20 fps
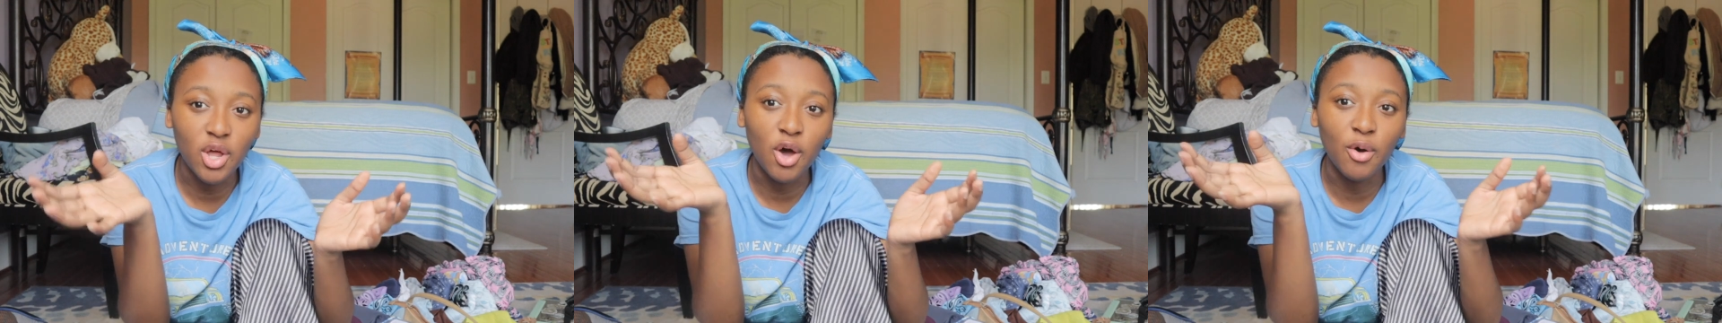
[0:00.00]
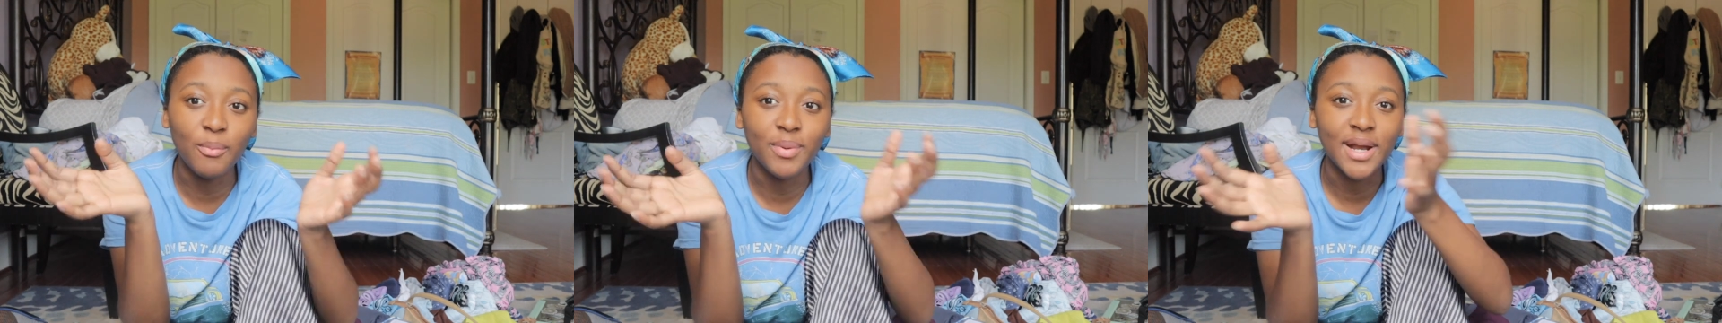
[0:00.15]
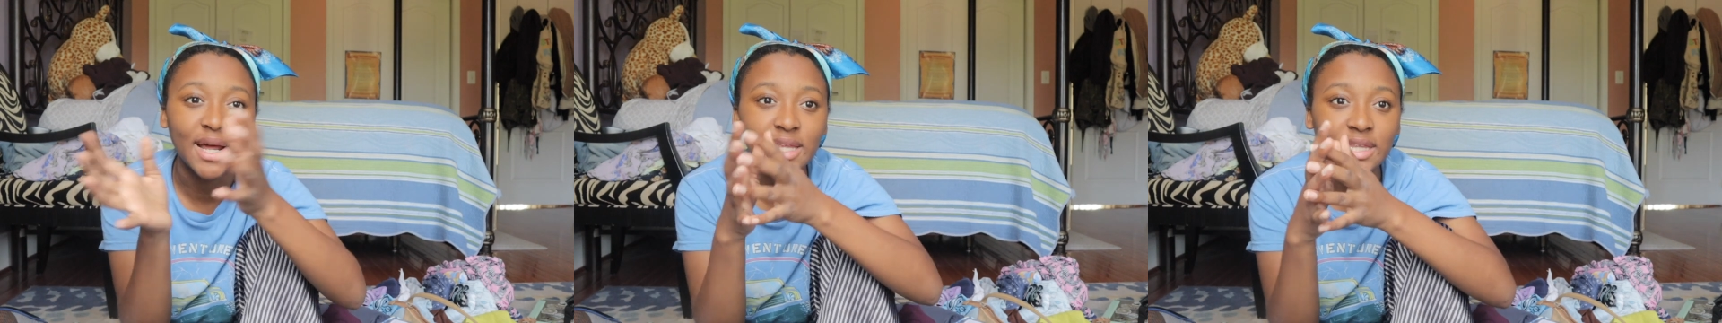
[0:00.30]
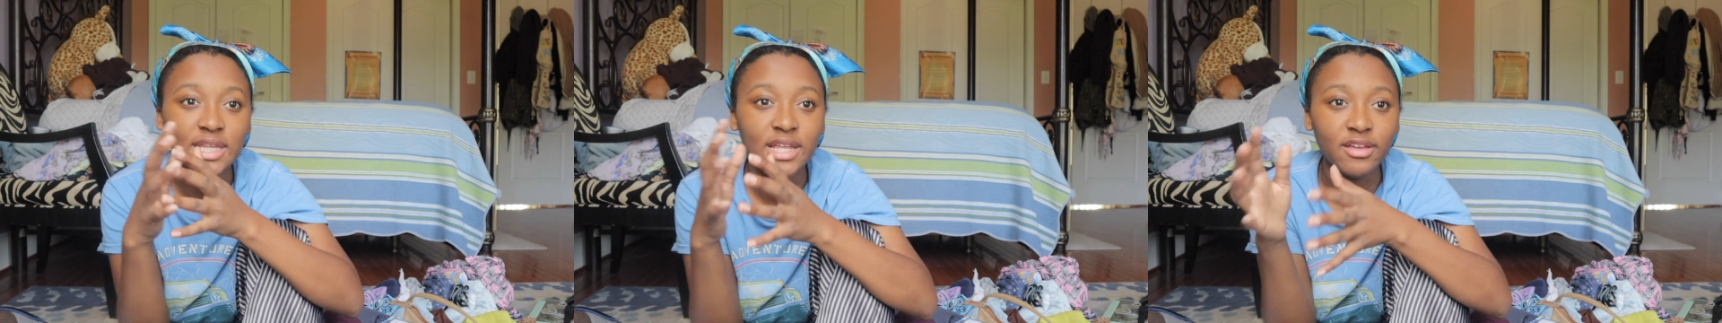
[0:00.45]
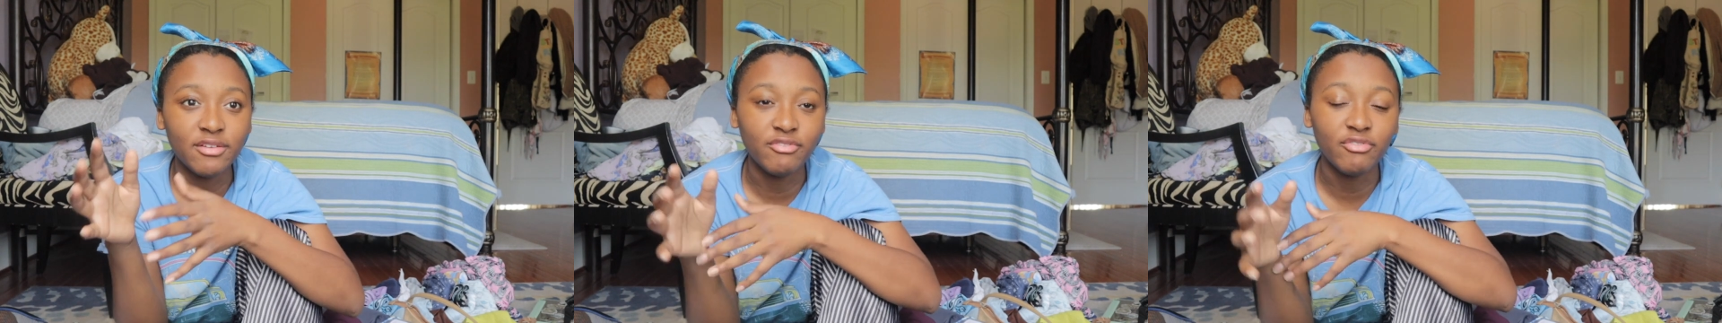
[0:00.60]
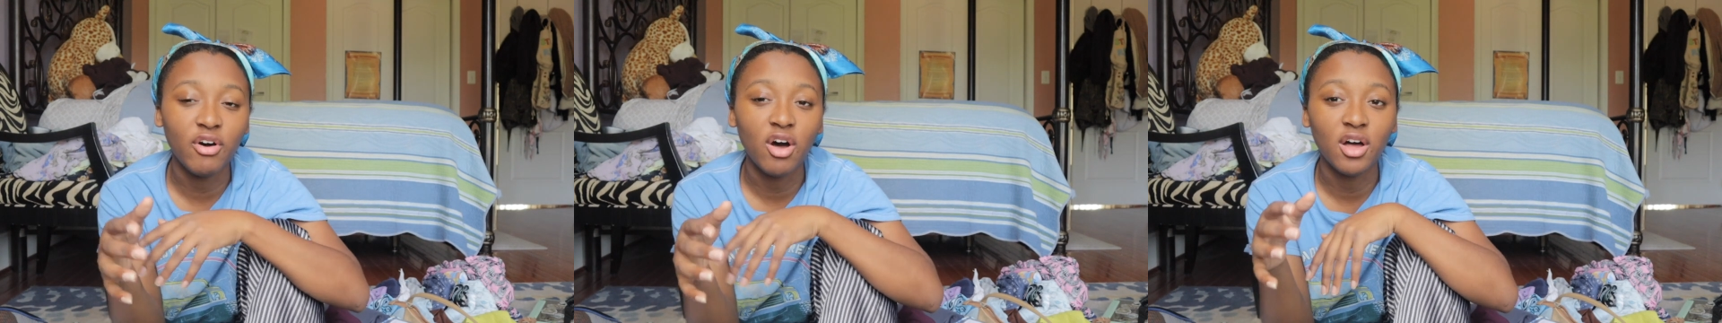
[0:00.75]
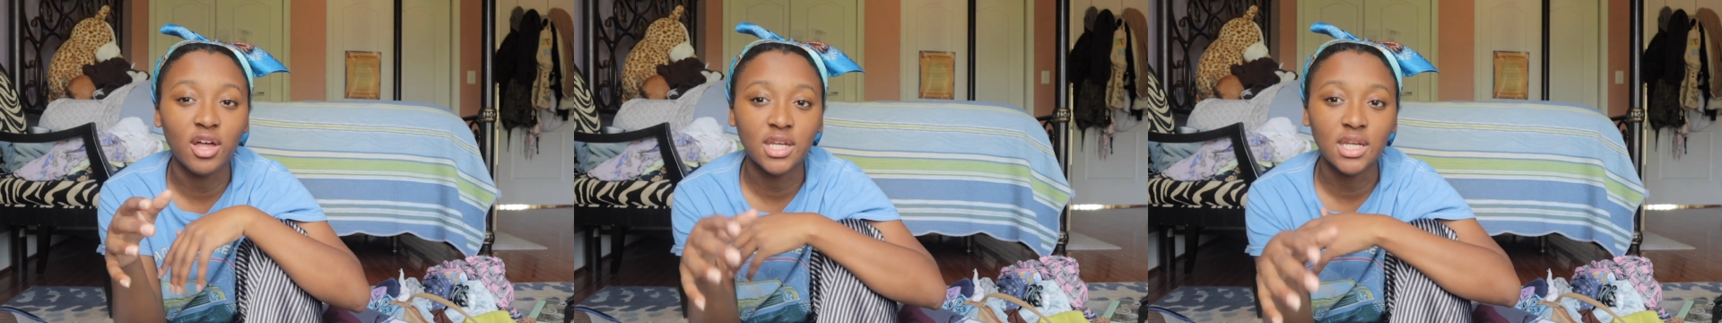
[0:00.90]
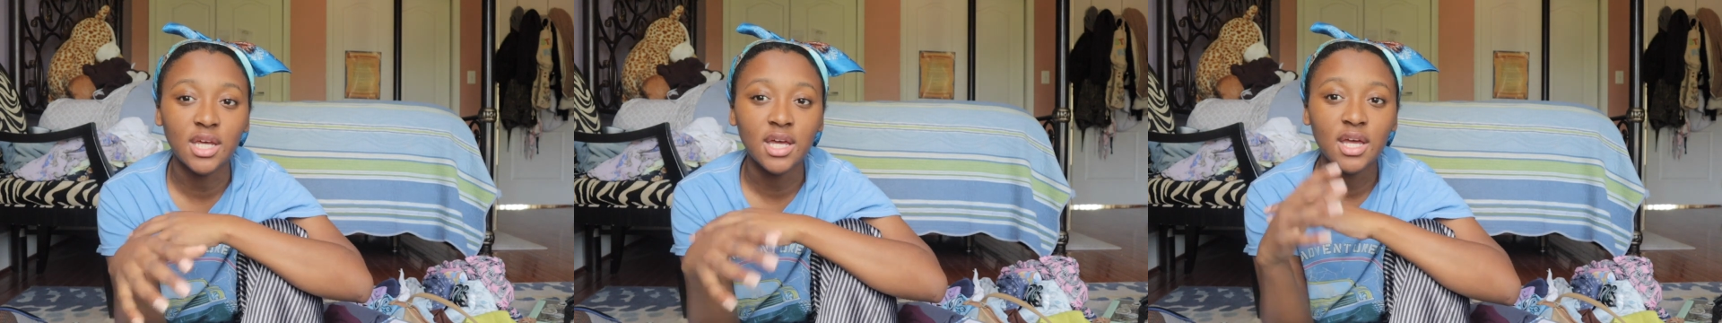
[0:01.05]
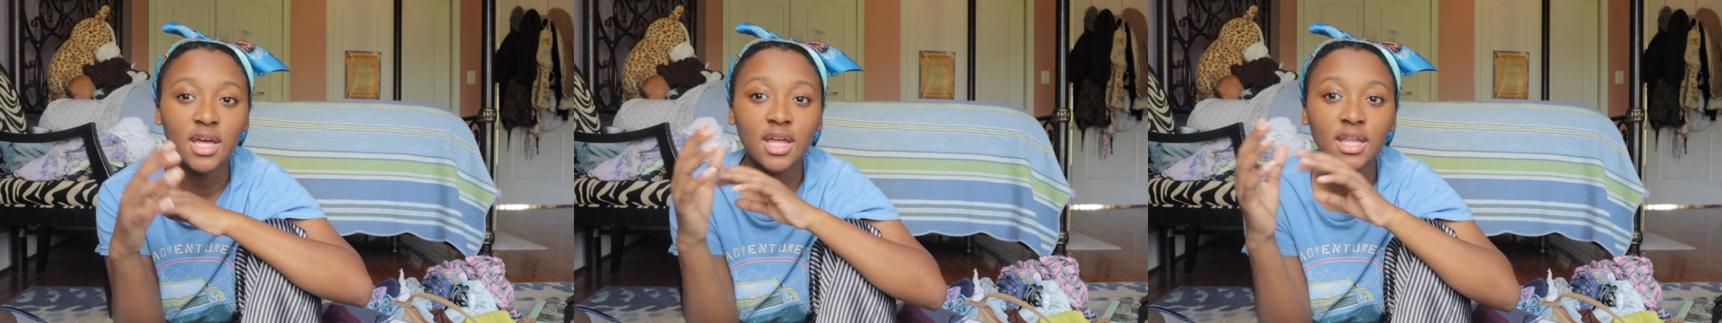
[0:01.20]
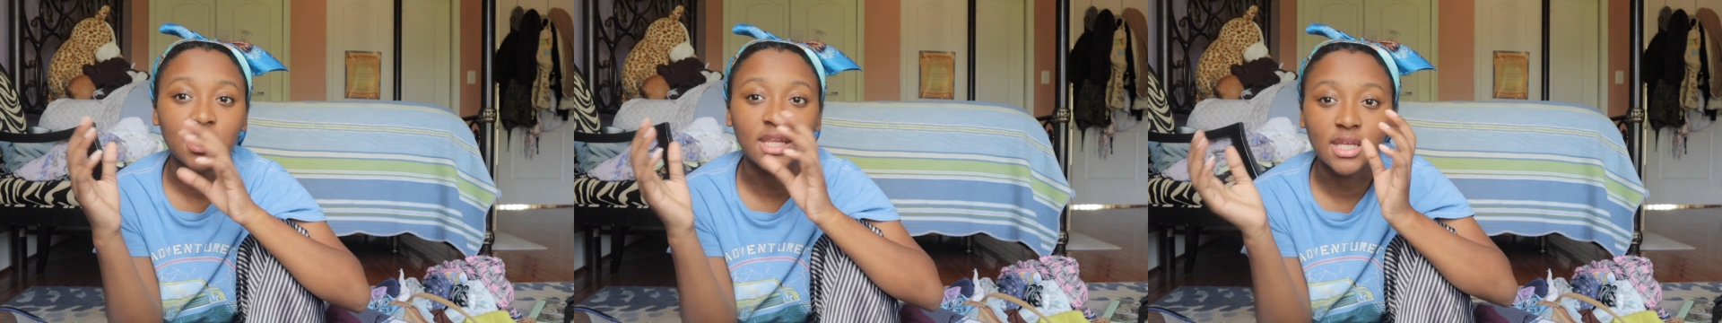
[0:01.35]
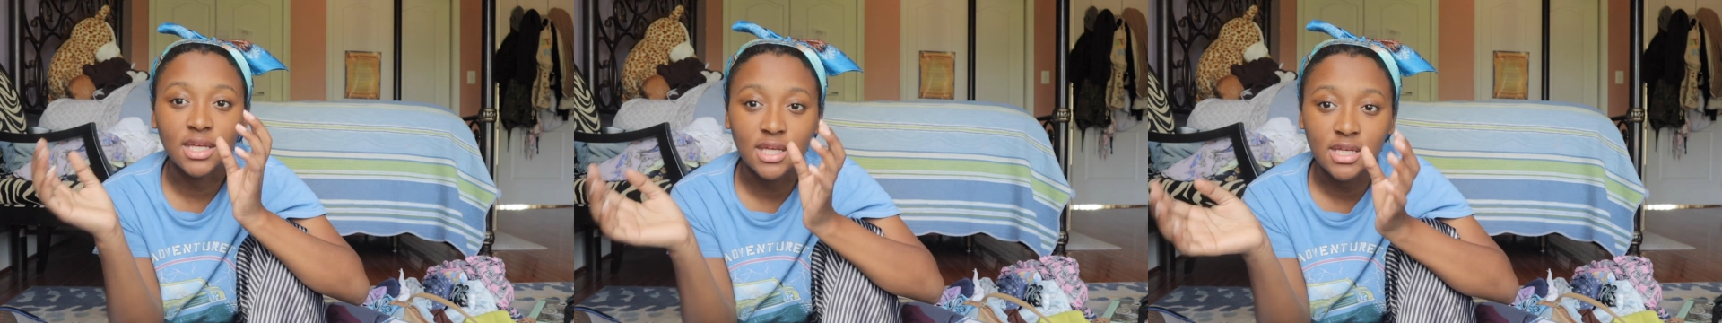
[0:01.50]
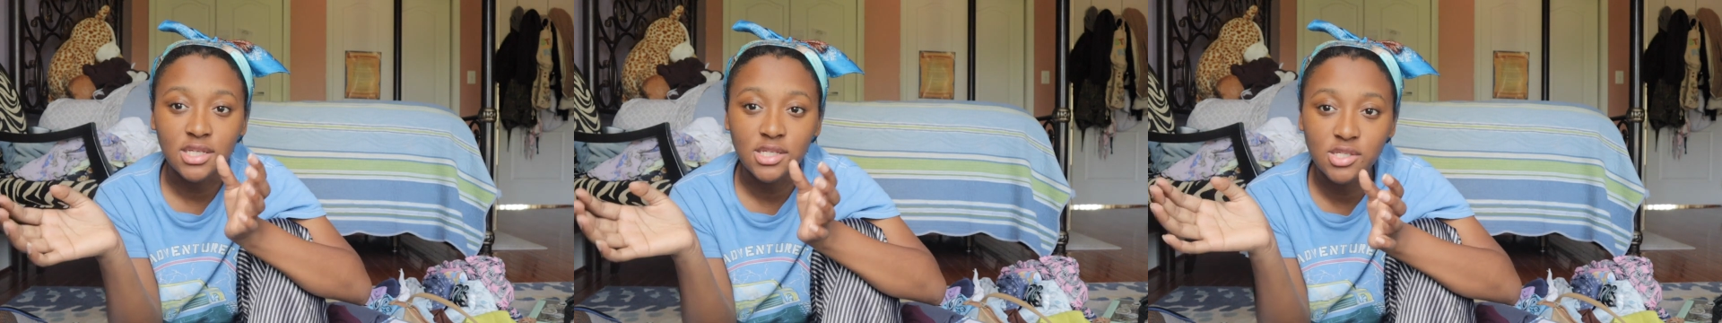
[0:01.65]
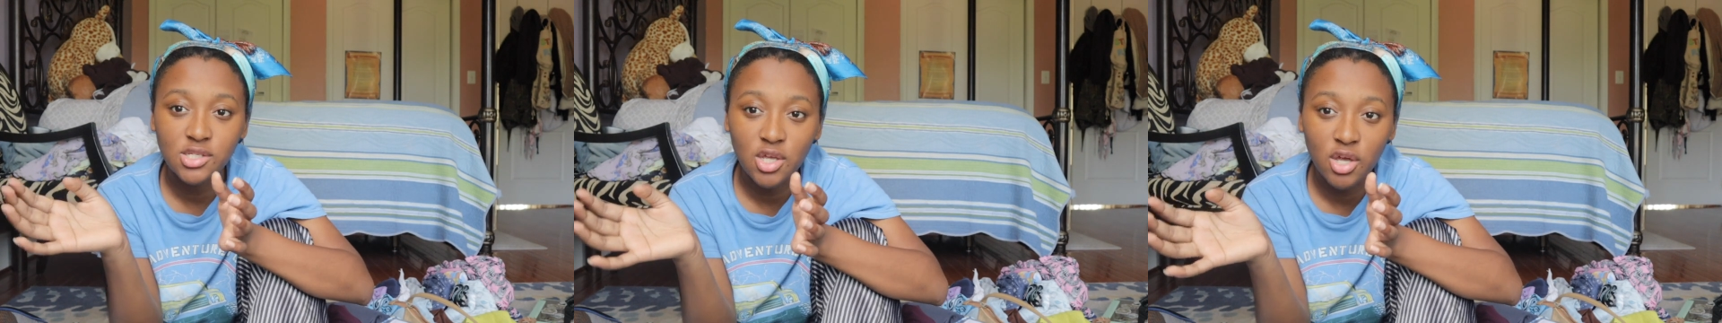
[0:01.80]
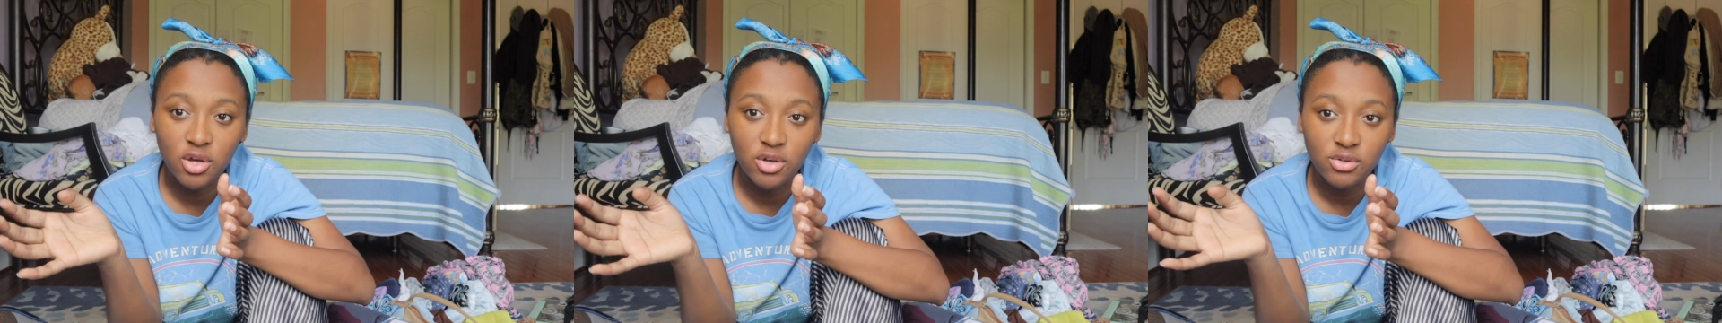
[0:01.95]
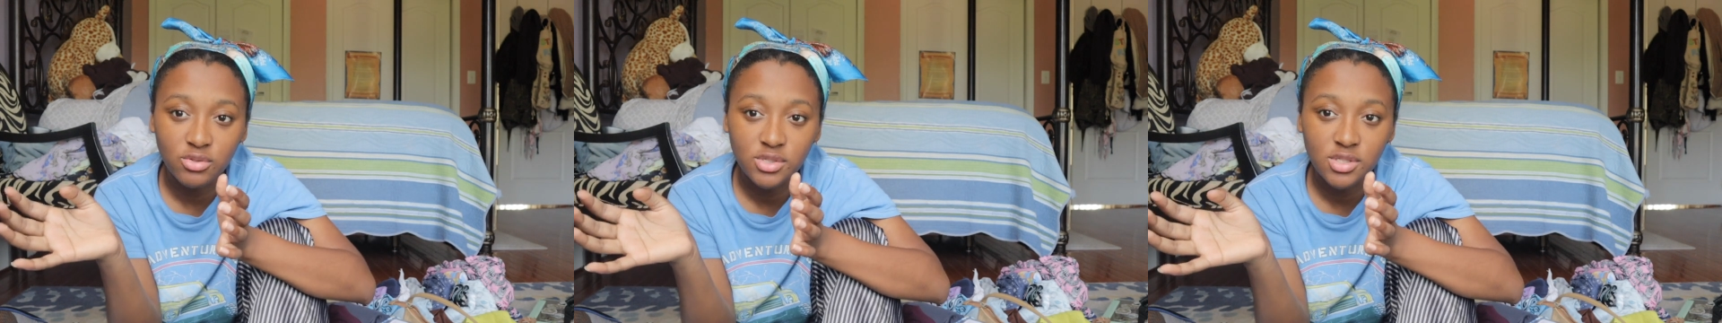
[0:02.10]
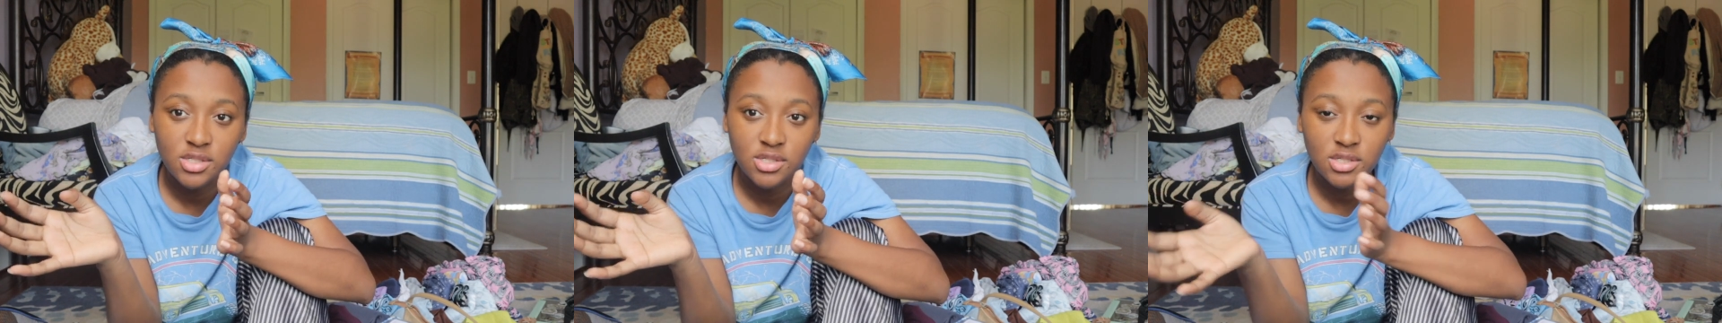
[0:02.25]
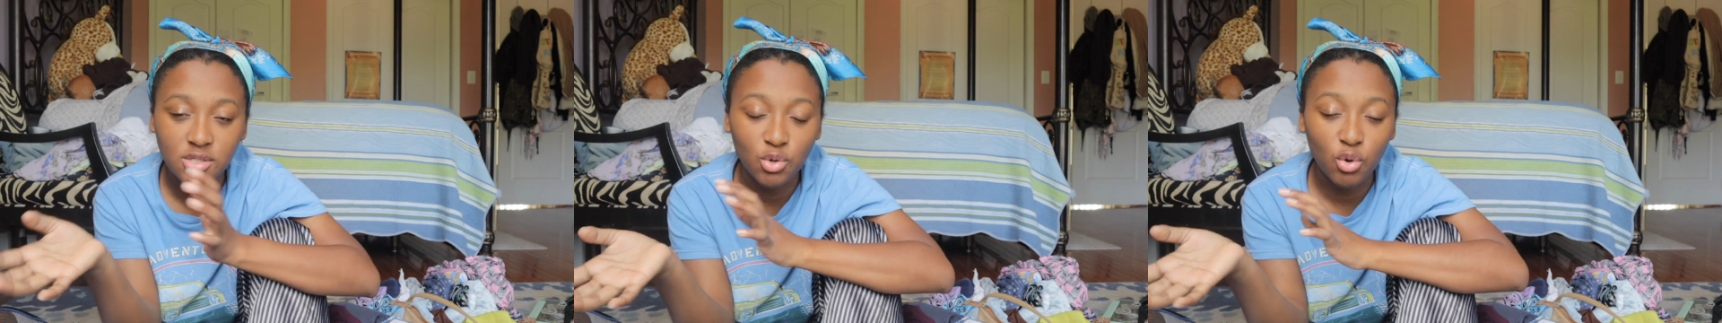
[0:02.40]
know, but I live on the east coast,